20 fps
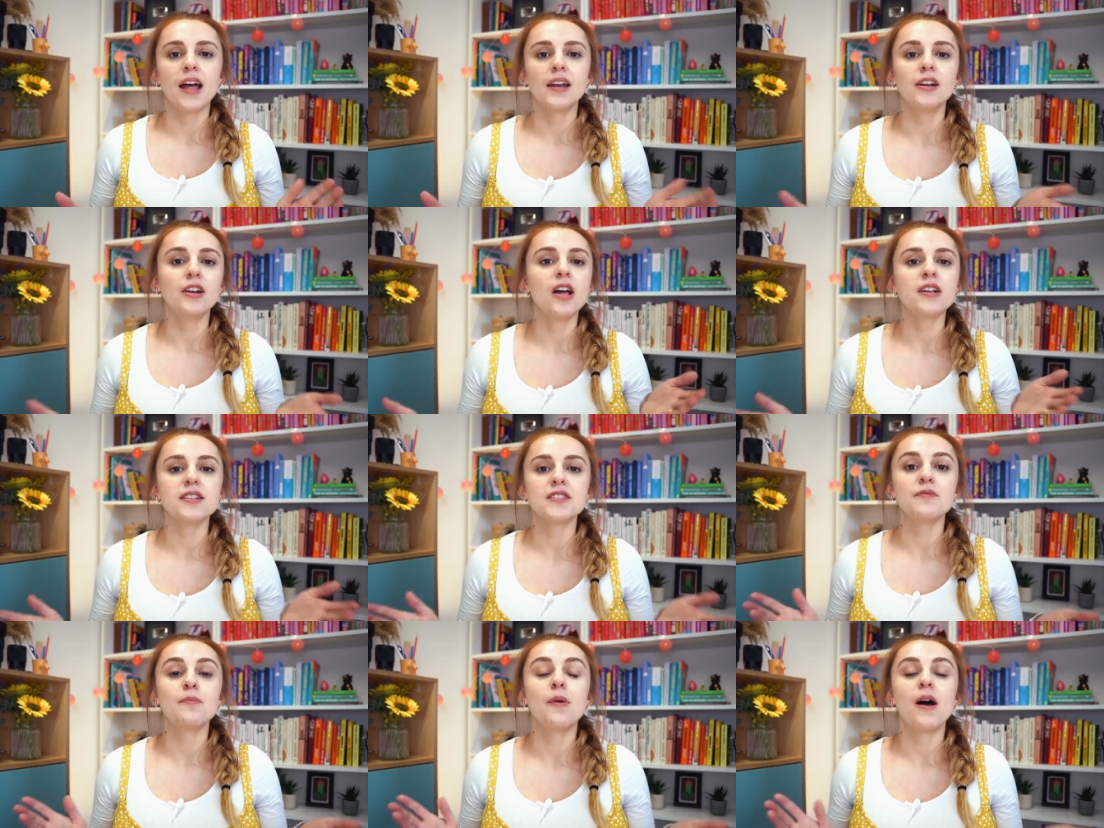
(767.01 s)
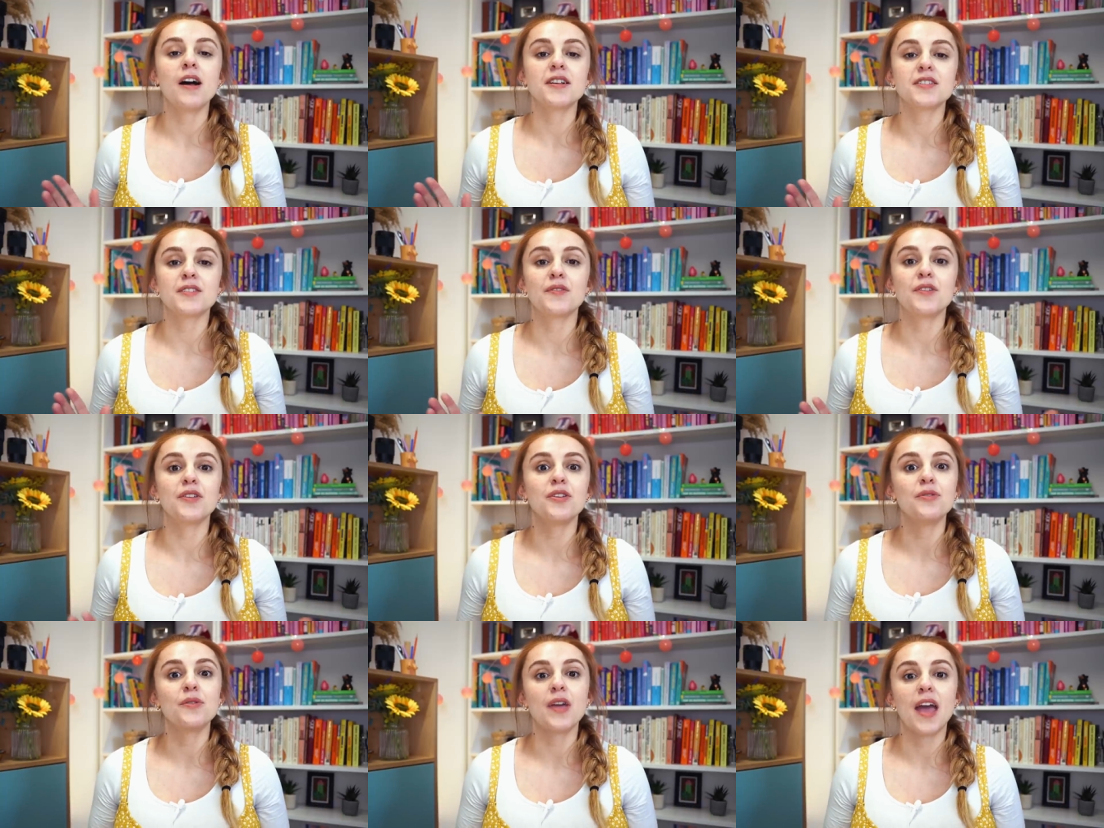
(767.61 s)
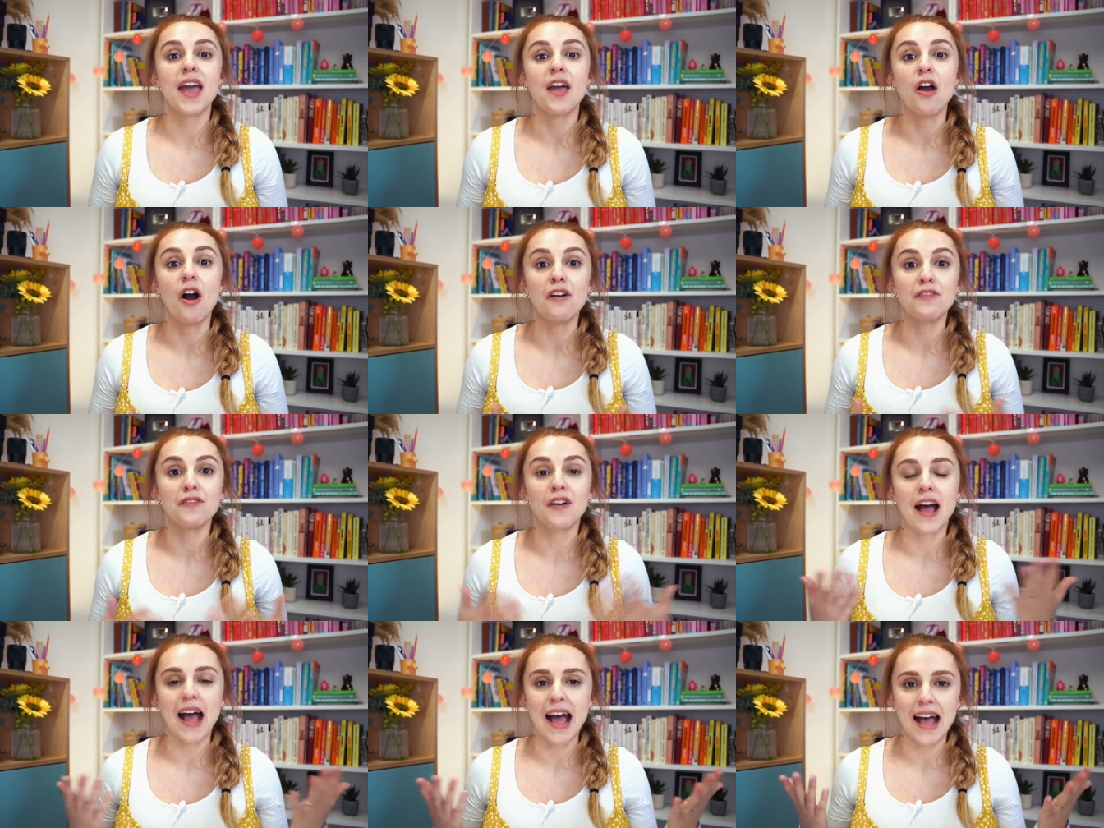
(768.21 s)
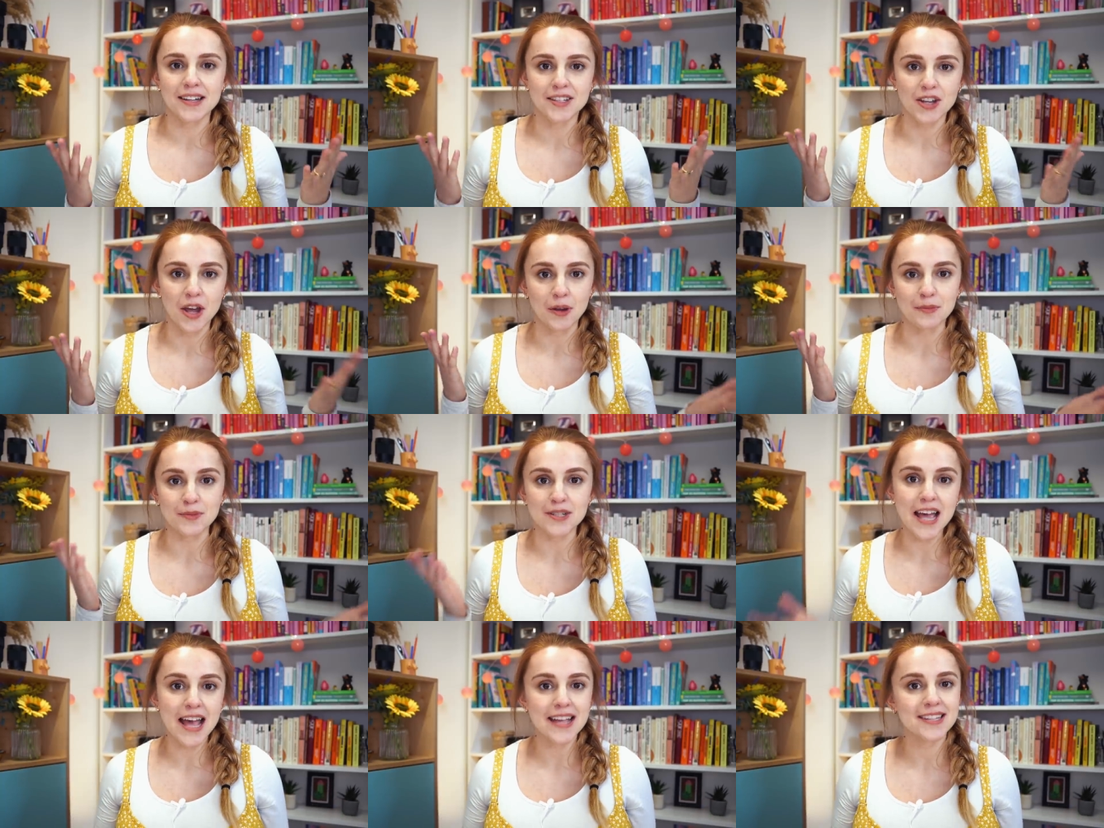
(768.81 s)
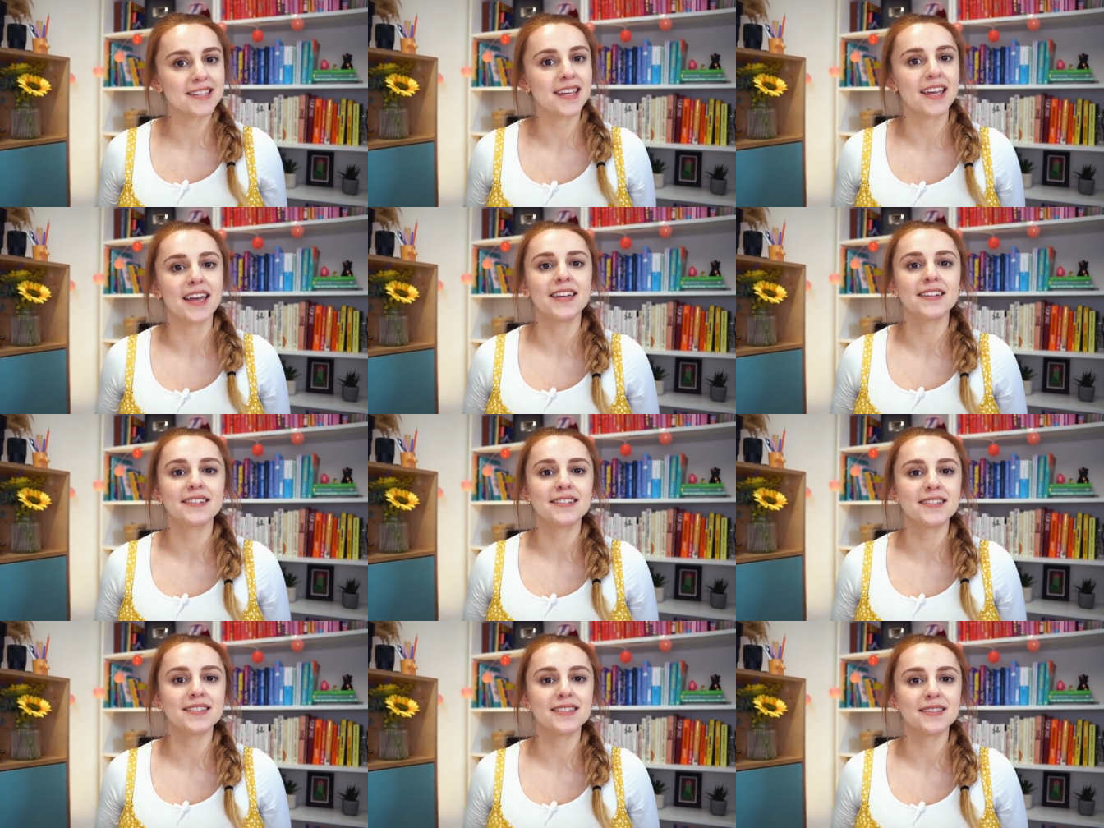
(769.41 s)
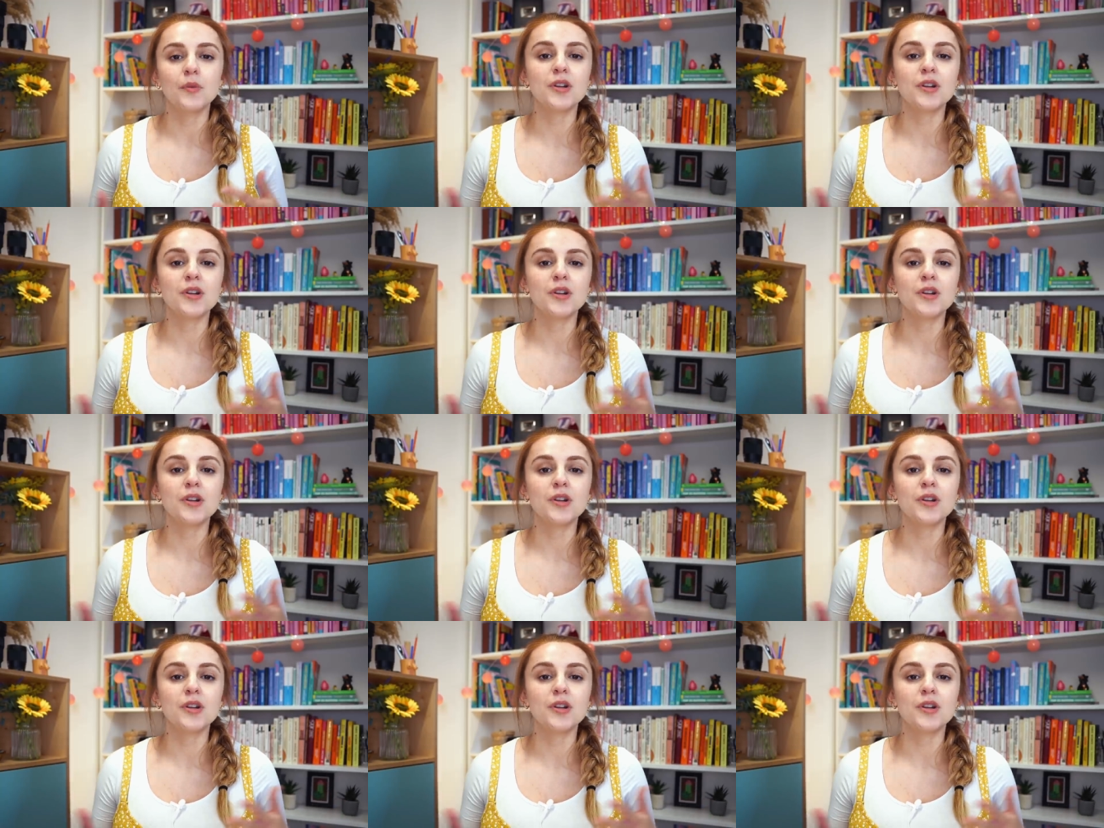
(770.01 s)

And lots of parts of the U K offer at-home test kits,